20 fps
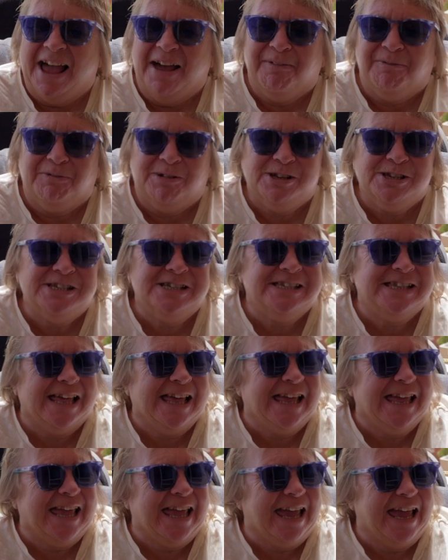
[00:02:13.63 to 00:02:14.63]
was
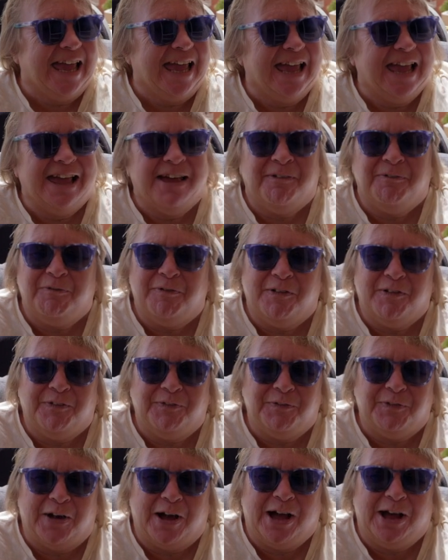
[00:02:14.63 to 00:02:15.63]
thinking if I
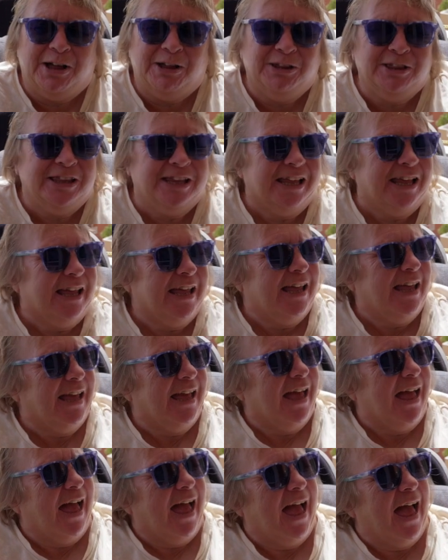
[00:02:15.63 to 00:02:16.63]
found
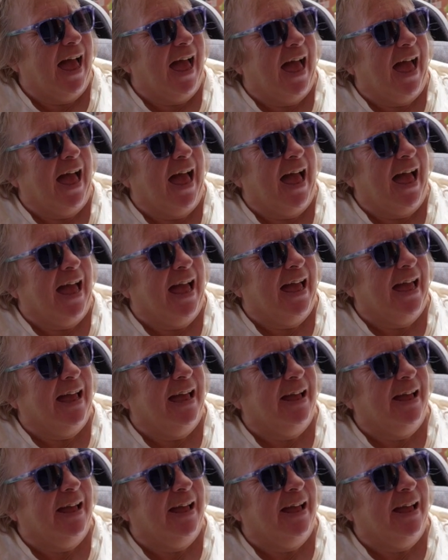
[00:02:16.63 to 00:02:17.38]
a